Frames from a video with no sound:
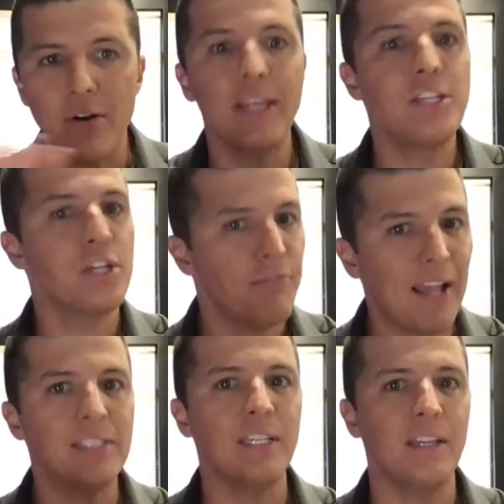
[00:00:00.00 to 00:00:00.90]
need your
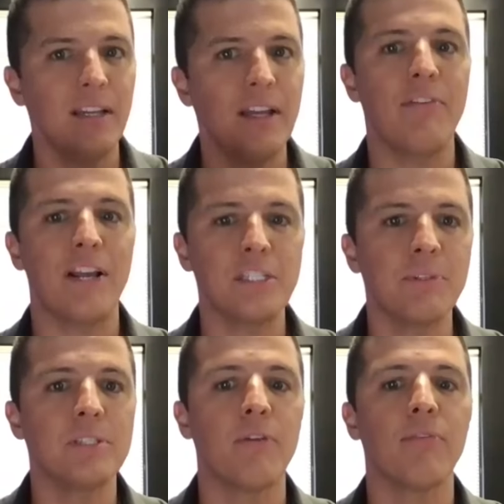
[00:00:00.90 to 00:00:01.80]
fancy
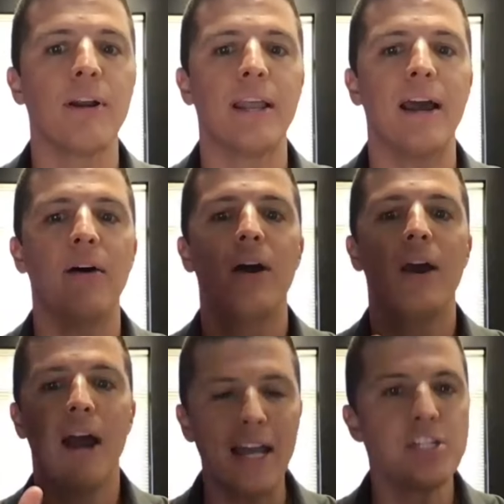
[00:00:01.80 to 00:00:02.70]
investment stuff right now.
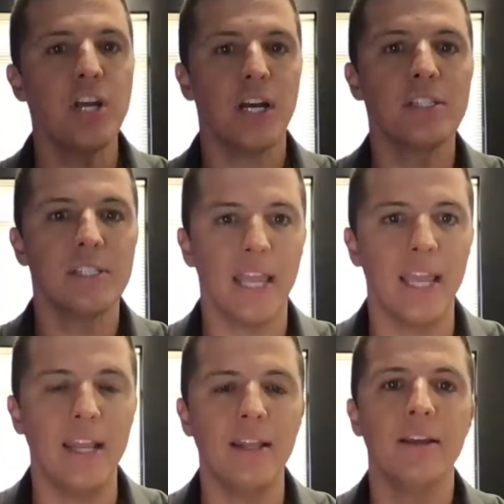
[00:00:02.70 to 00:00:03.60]
I just
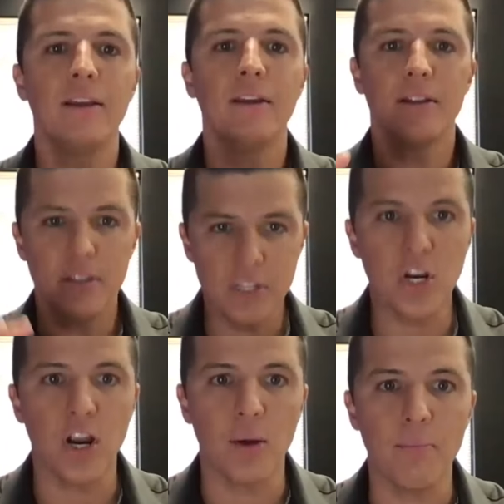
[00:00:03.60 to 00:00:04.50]
need the
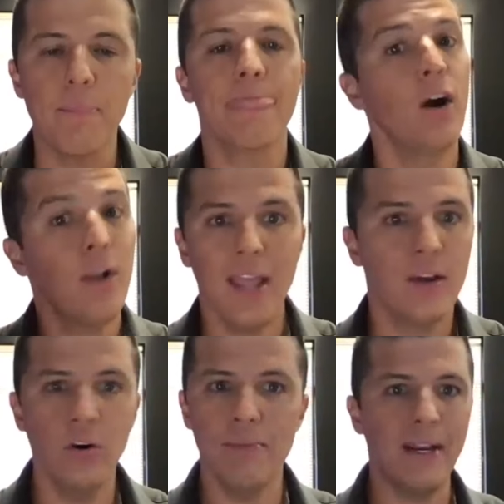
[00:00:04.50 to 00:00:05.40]
term. Okay,
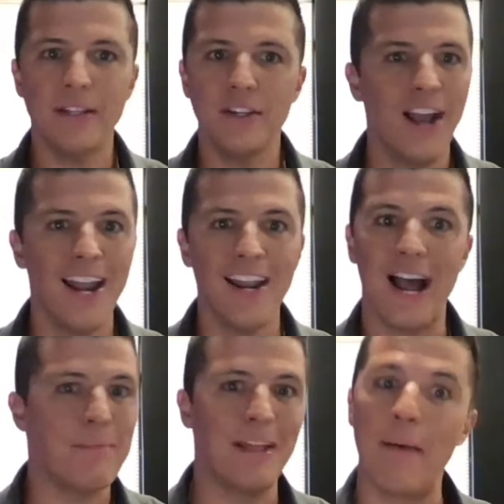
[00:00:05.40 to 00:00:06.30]
cool, man. You got it.
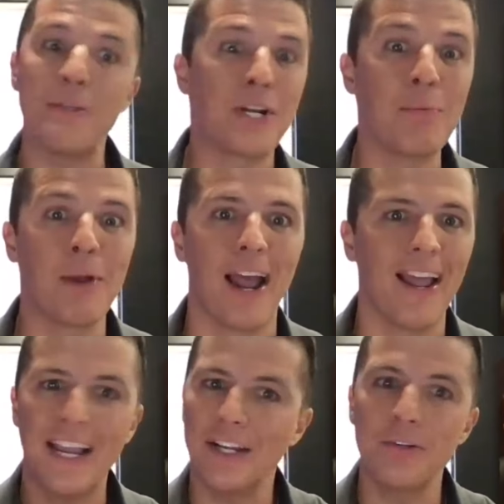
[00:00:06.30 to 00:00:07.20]
I'm the term guy.
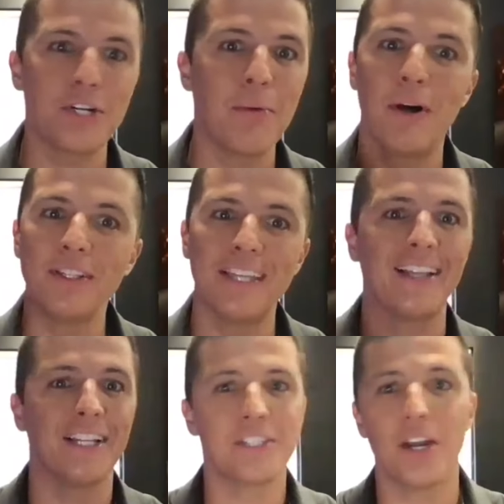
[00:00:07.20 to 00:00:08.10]
I can do term all day.
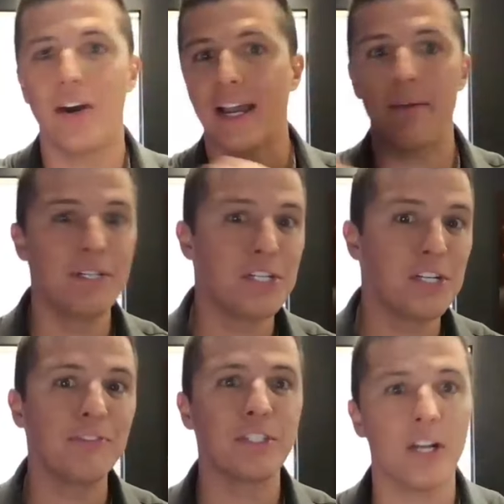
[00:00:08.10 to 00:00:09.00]
Let's go. I got a bunch of
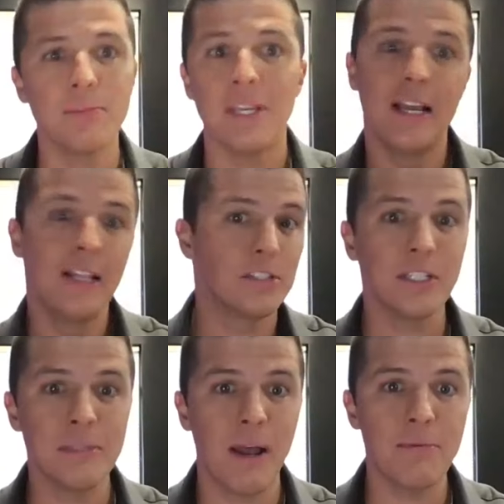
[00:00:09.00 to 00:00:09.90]
different terms. Let's look
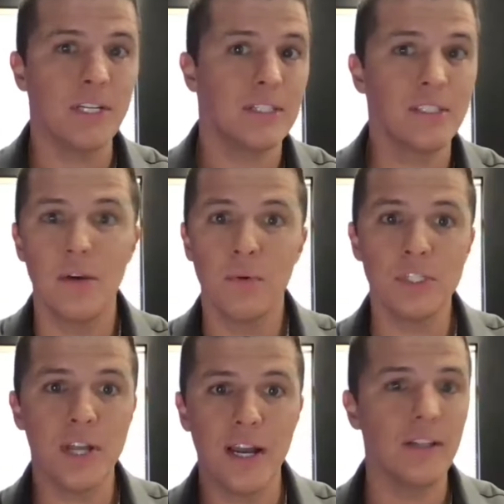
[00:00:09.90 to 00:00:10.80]
at some options. What's
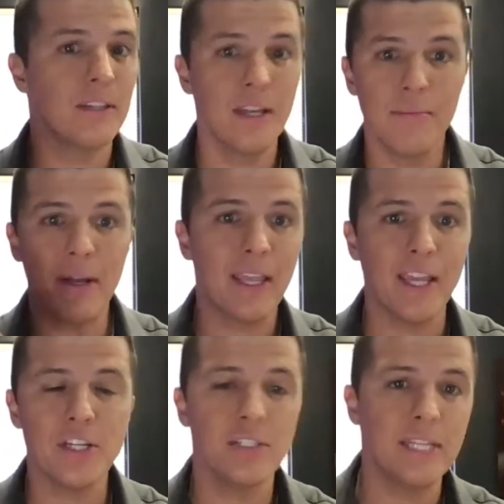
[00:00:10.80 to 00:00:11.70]
your health?
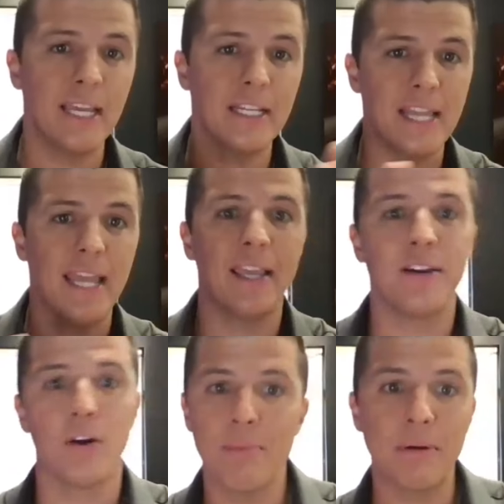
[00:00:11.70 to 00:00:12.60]
Medications taken
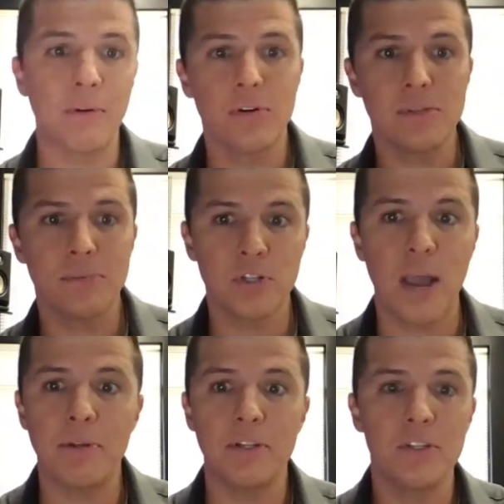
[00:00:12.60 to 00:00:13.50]
or been
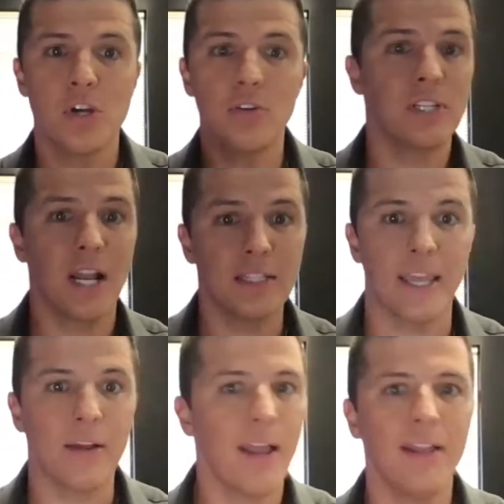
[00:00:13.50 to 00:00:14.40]
prescribed and chosen not to
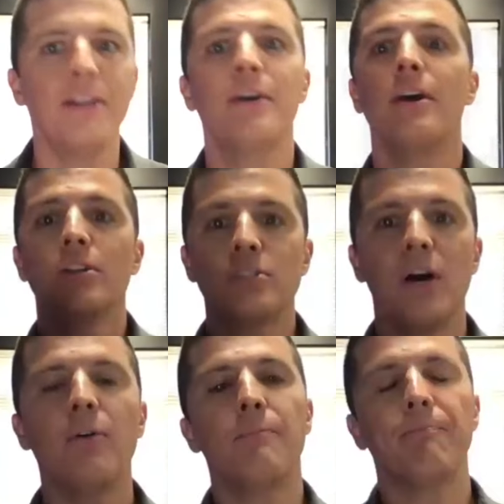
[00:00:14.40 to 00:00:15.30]
take, right?
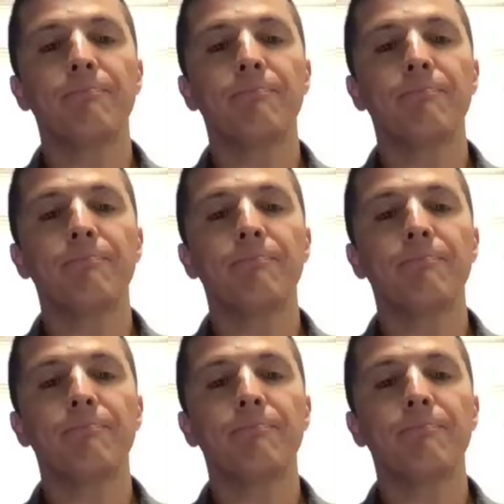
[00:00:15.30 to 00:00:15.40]
So,